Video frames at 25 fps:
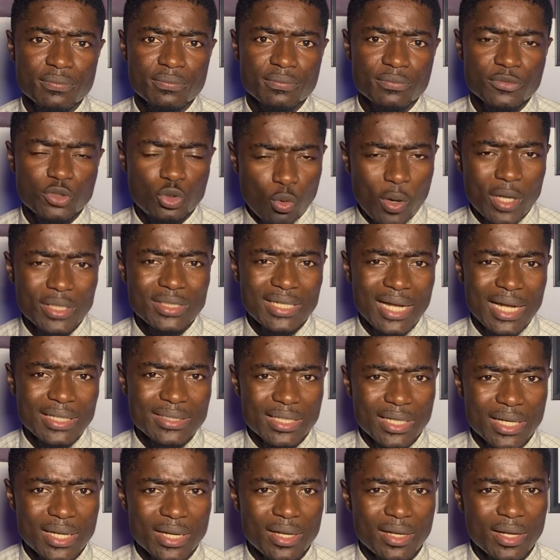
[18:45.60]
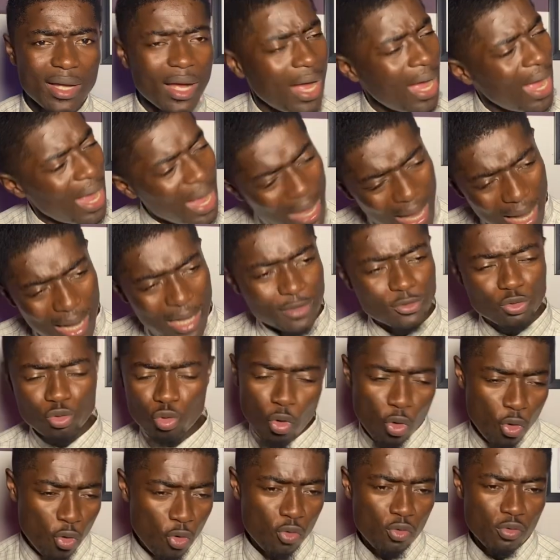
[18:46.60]
So what you say?
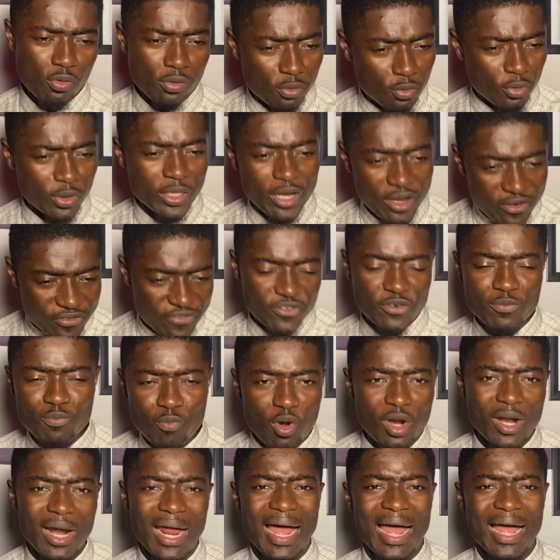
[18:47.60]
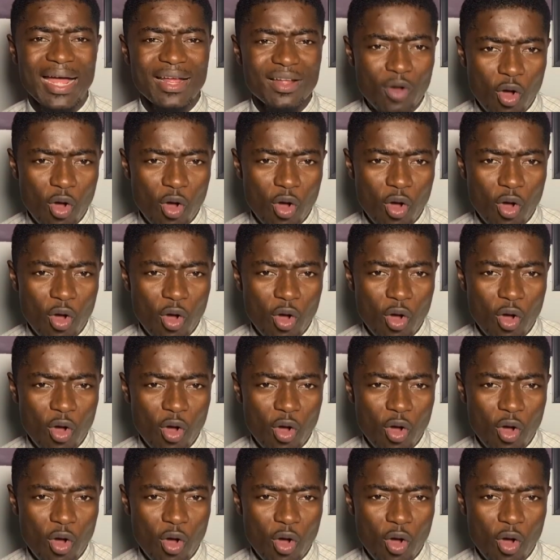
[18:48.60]
So you're a footballer.